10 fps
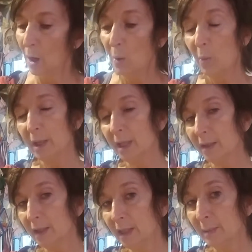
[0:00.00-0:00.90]
One of the
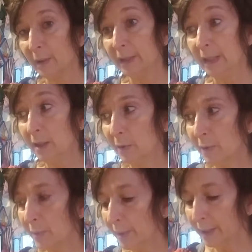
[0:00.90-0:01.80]
things about needle
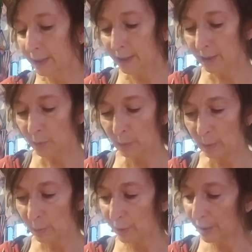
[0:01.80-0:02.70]
threading, when we're
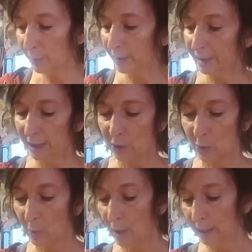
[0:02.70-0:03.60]
working with these
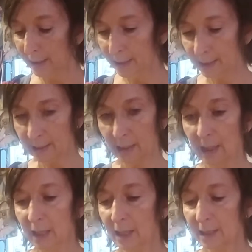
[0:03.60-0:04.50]
twines,
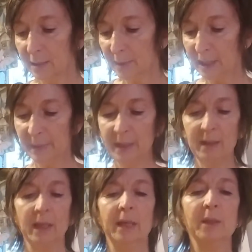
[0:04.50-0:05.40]
sometimes the
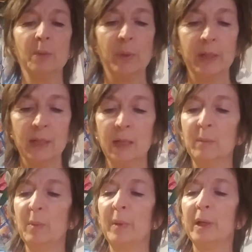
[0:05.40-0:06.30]
ends want to come
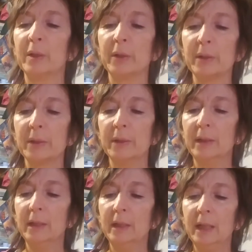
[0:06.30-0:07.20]
apart.
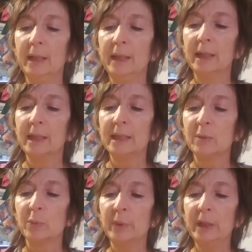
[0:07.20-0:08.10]
And that gets
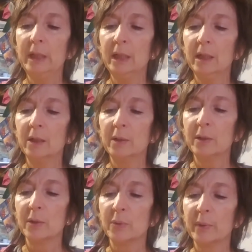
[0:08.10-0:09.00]
really hard
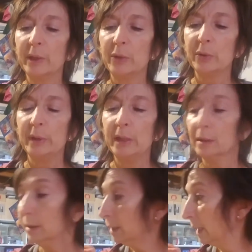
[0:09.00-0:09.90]
to thread your
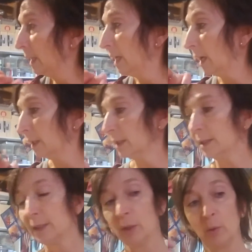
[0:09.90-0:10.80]
needle.
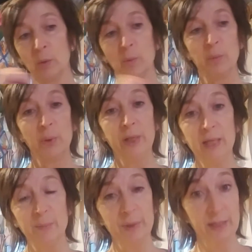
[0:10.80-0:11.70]
So putting
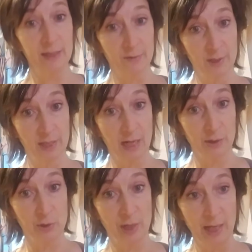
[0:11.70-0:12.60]
a piece of
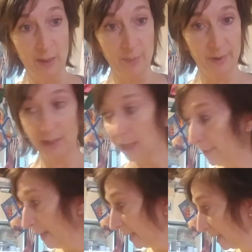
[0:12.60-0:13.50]
Scotch tape on
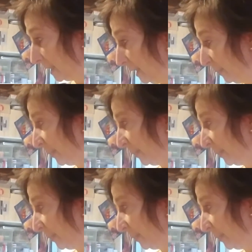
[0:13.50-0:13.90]
that tip,